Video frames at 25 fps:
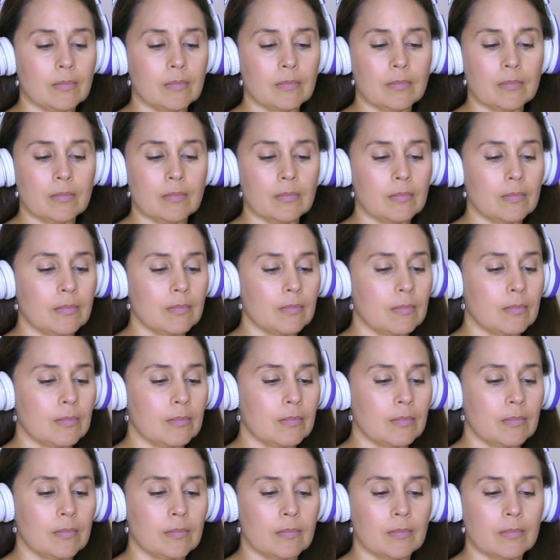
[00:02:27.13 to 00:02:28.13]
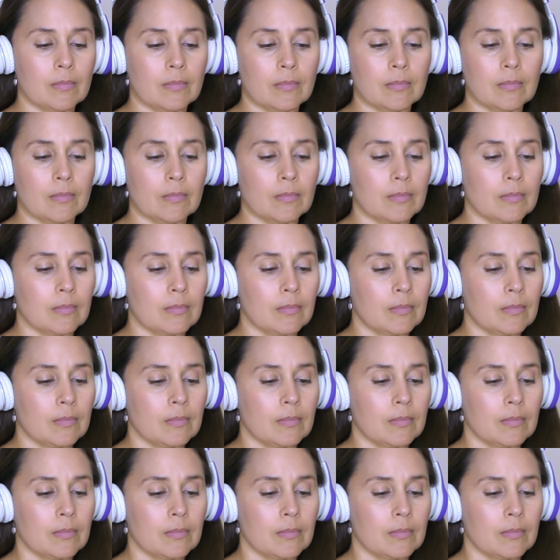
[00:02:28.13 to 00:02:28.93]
Nothing is said.